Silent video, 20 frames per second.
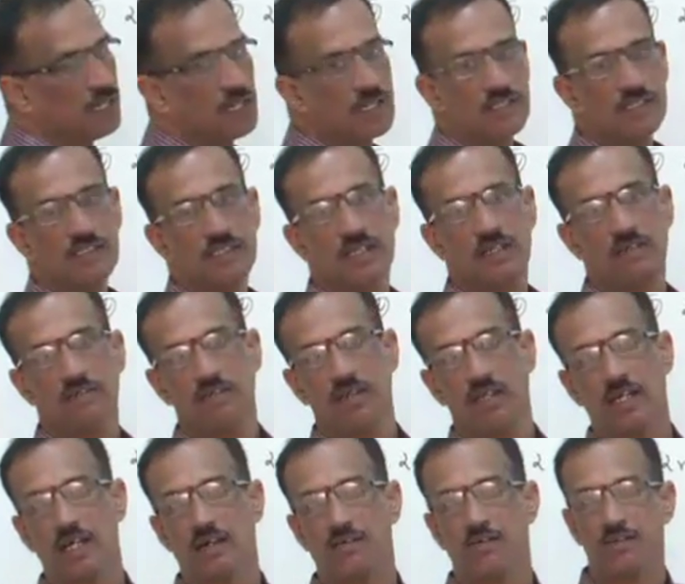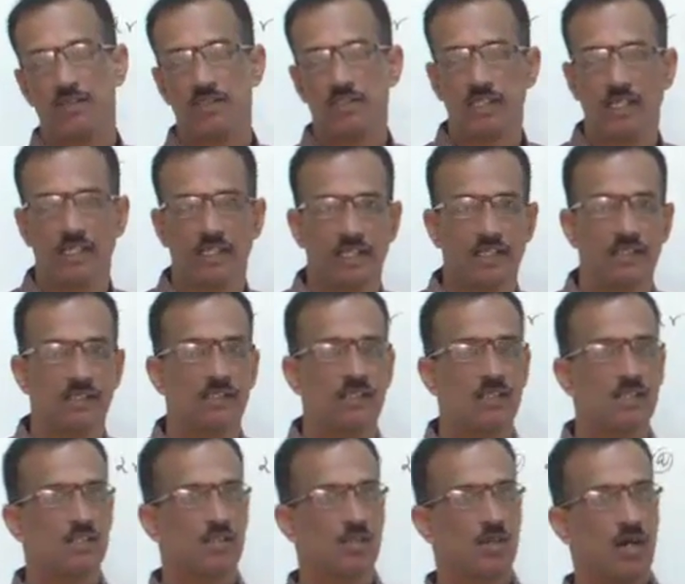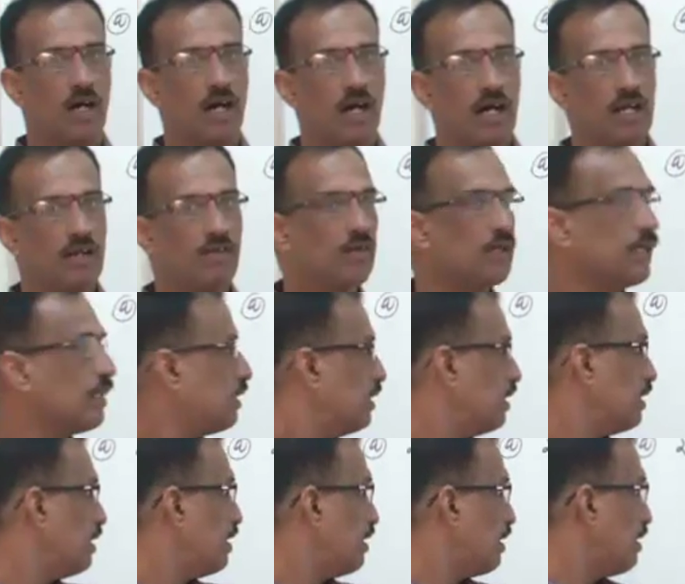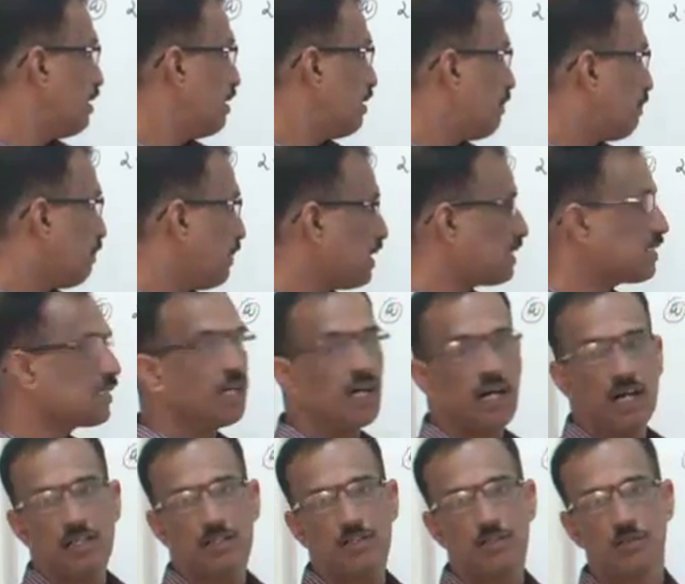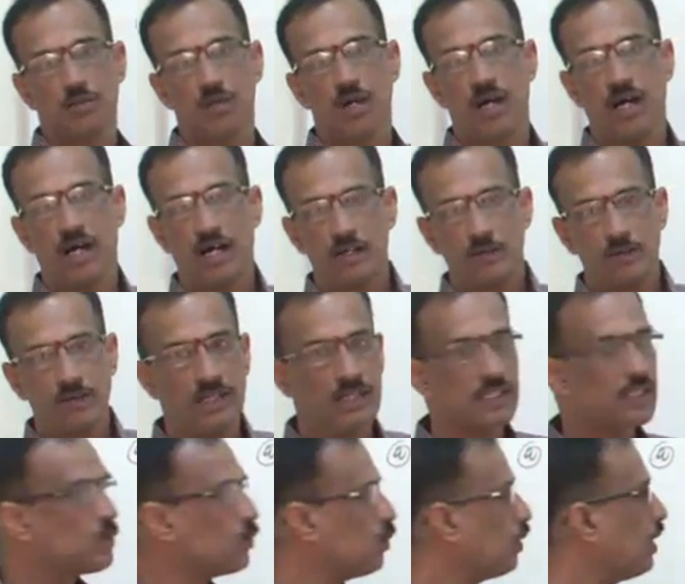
cos C, we have to see that. So, R1 plus R2, R1 is